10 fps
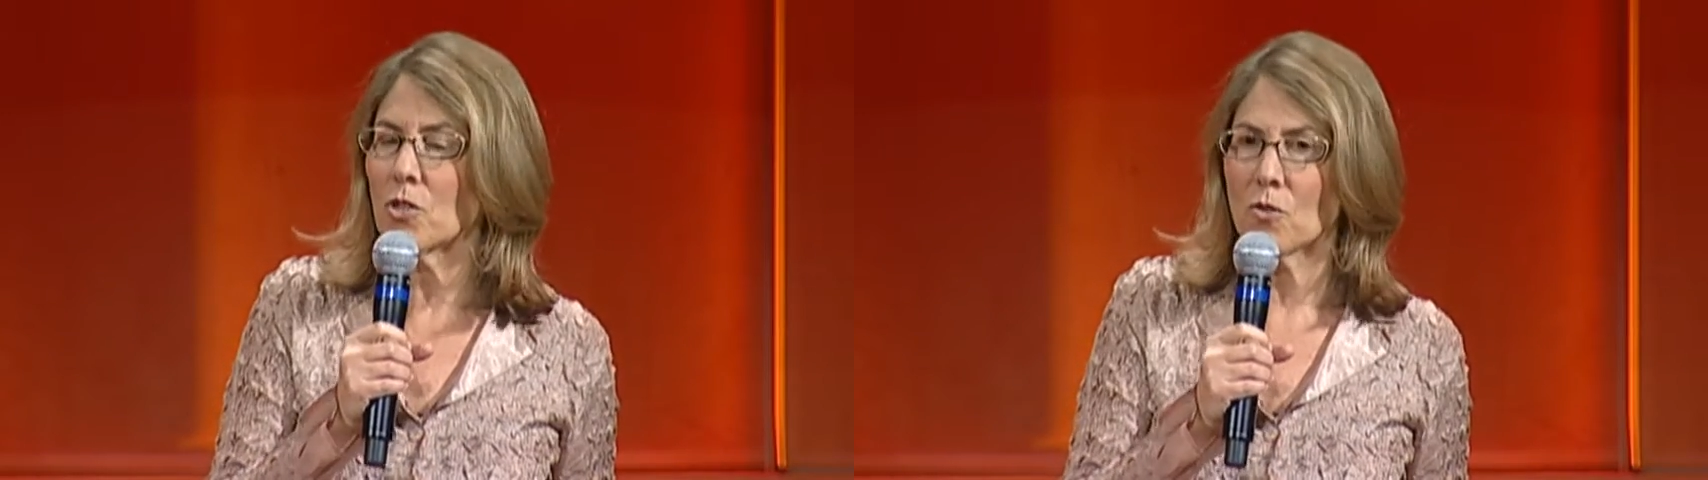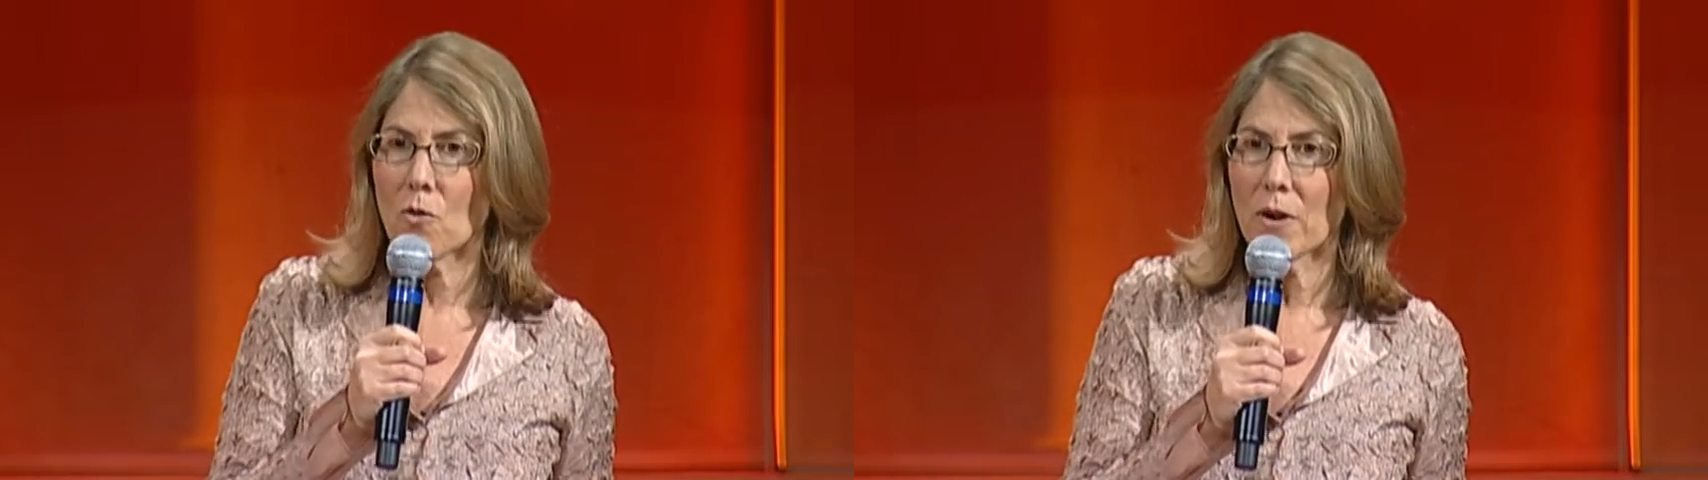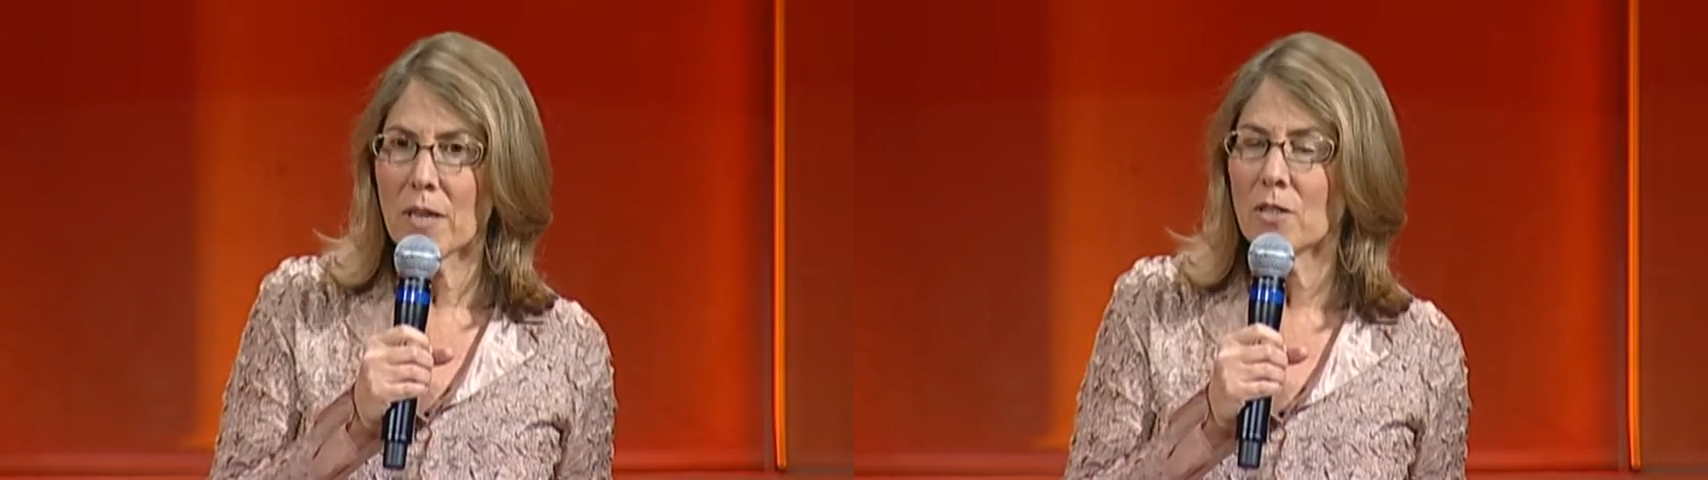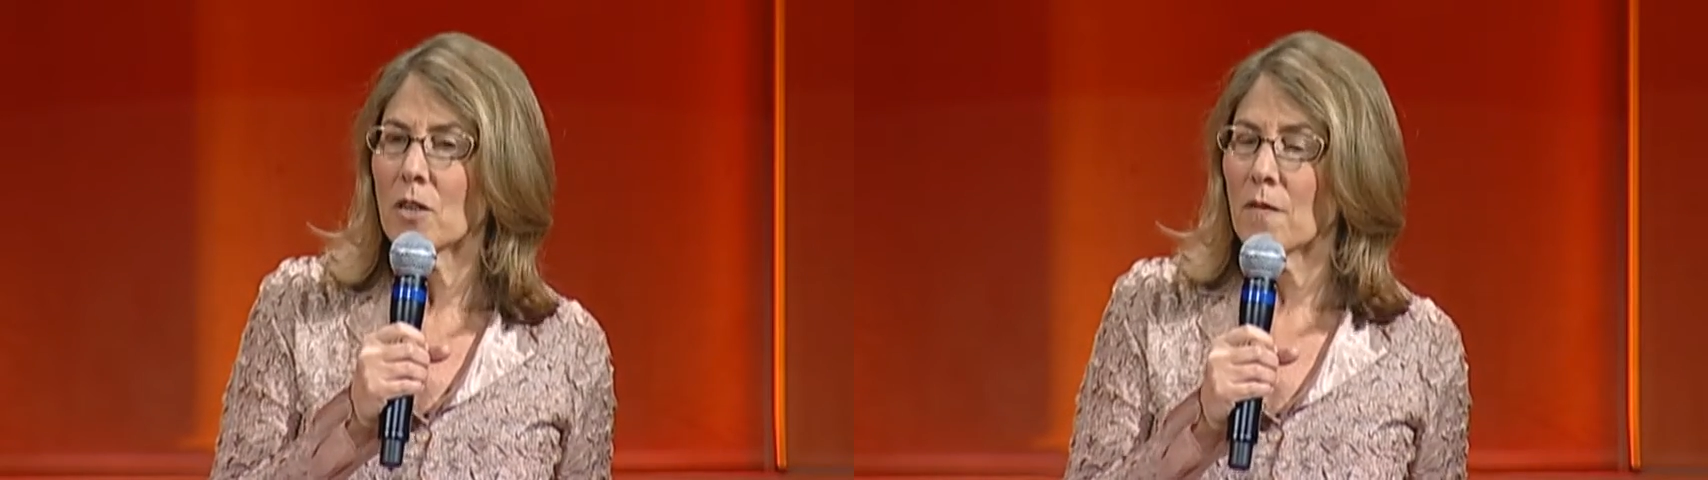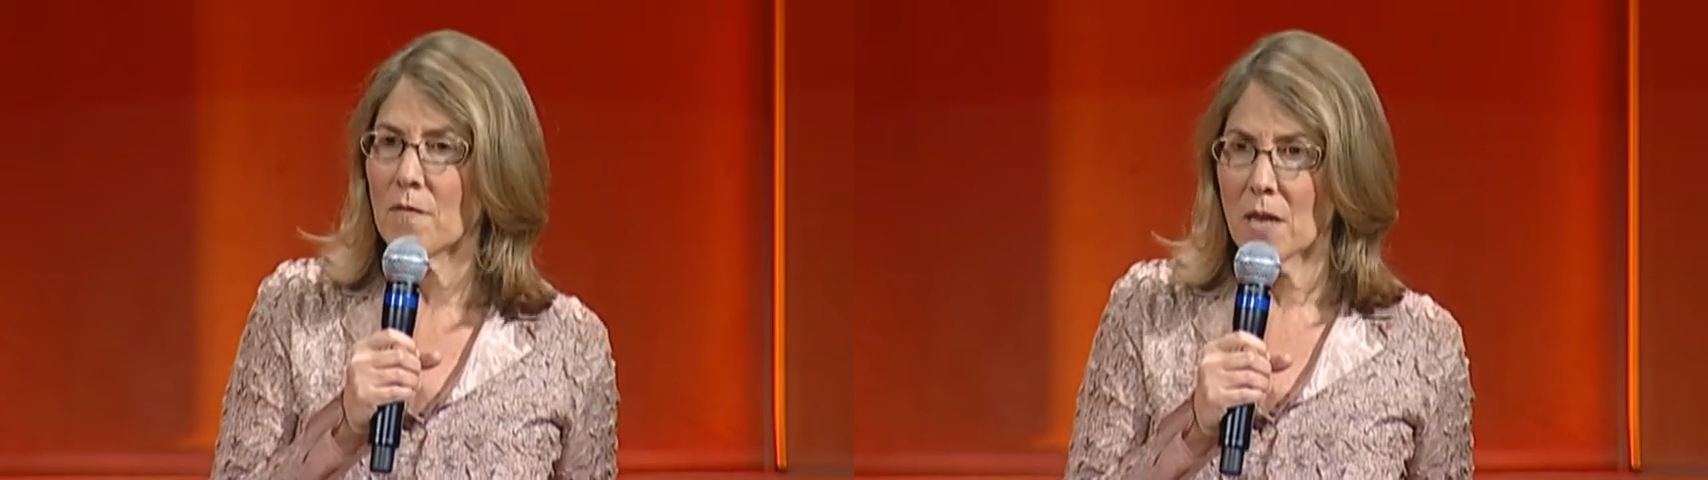
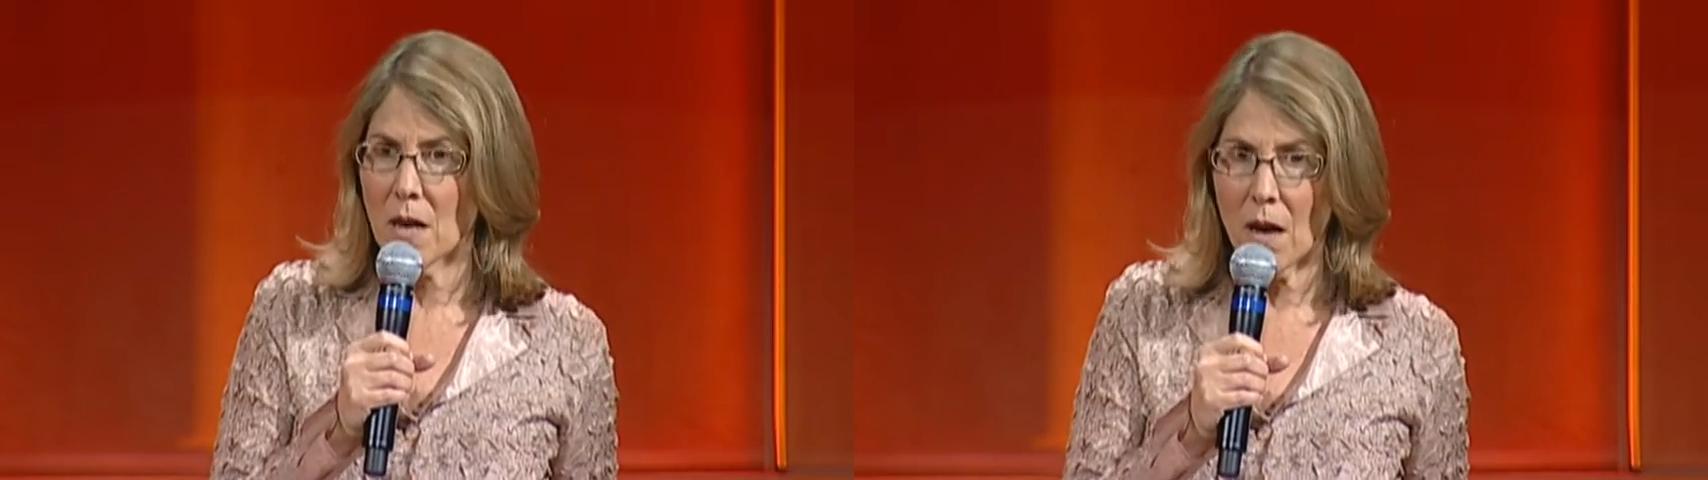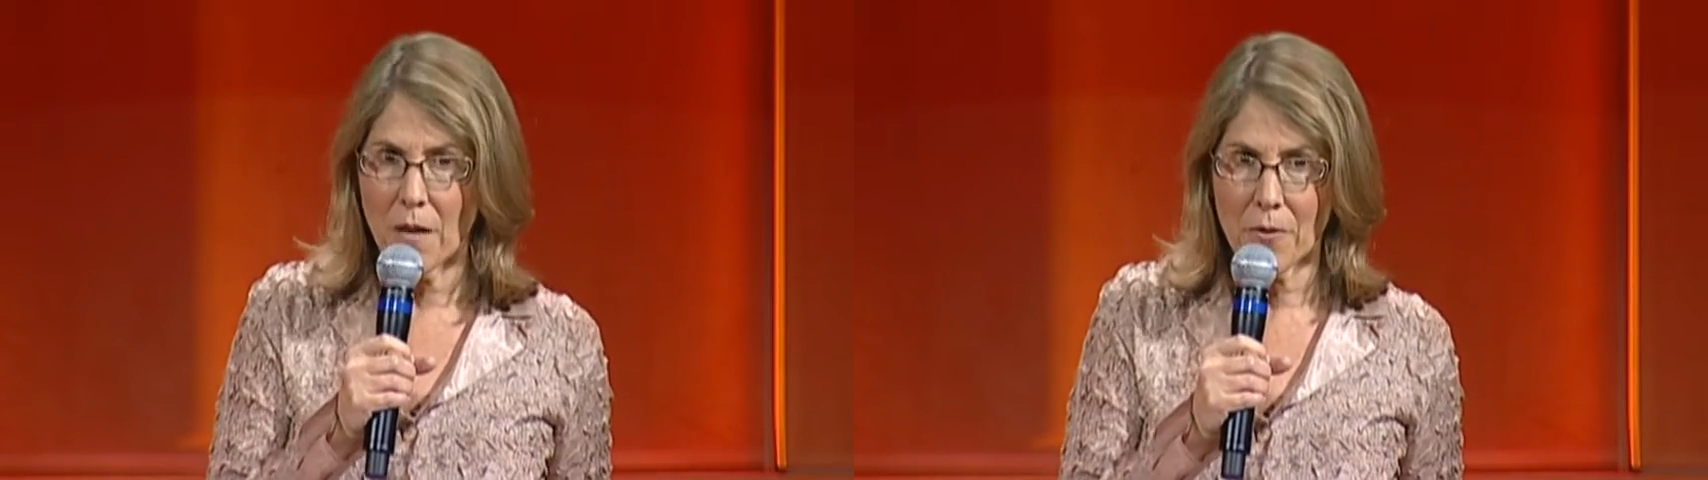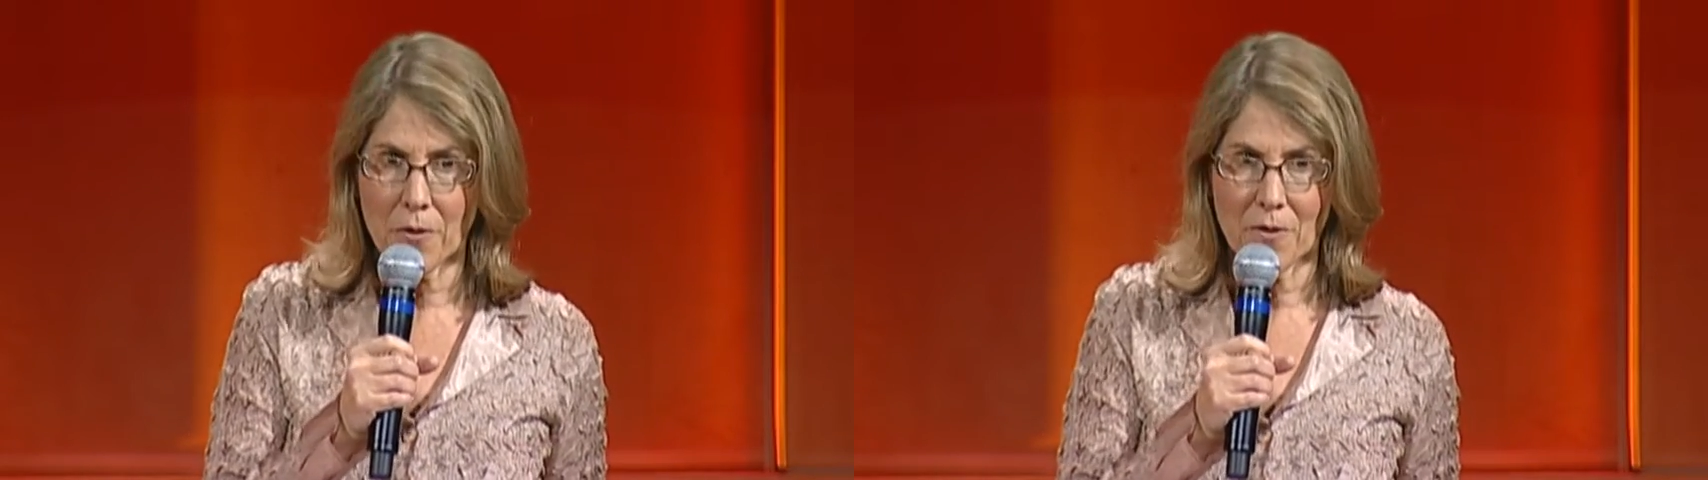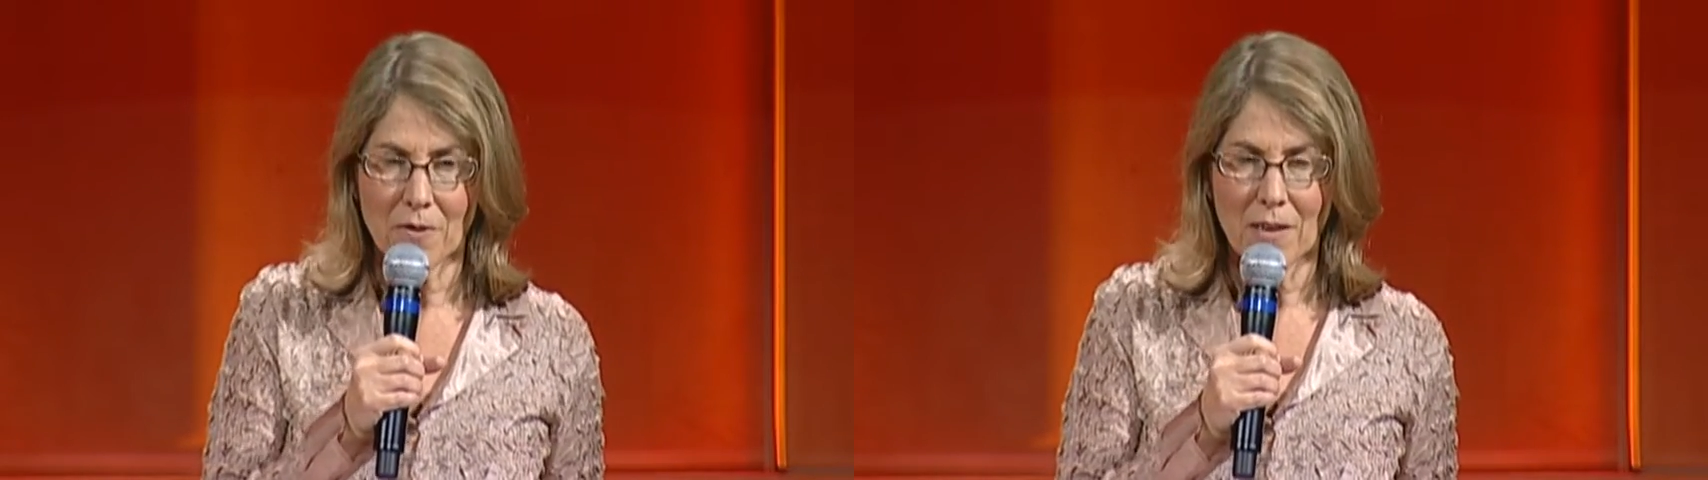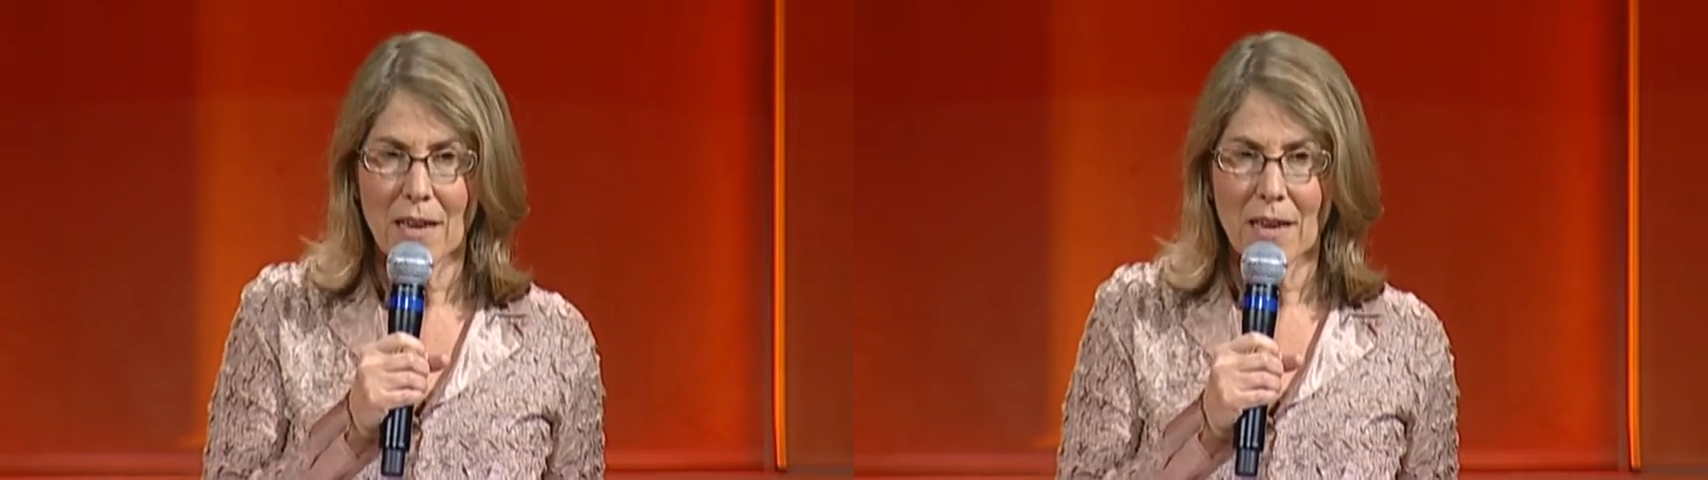shortage of the other